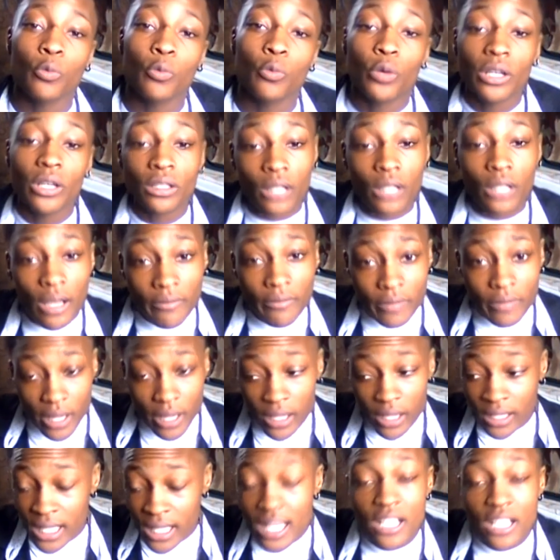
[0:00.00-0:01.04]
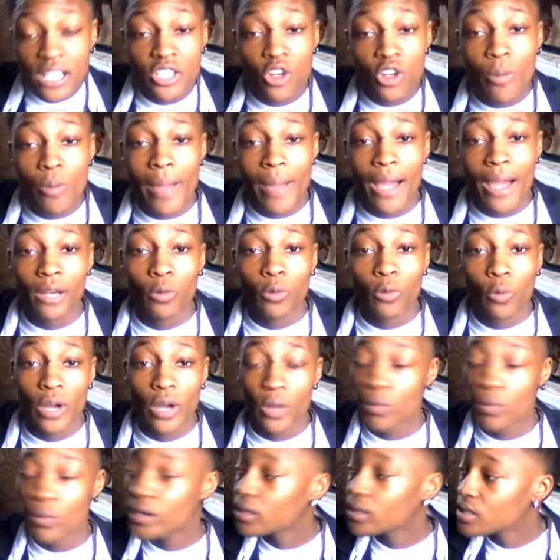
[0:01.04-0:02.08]
would love their kids no matter
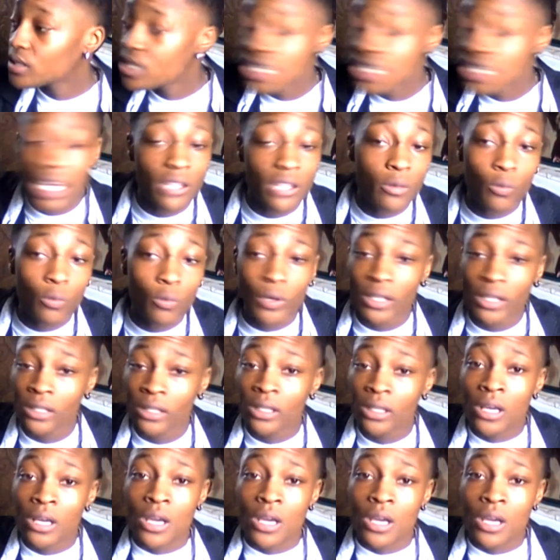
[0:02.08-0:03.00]
what. Wouldn't shun them, wouldn't,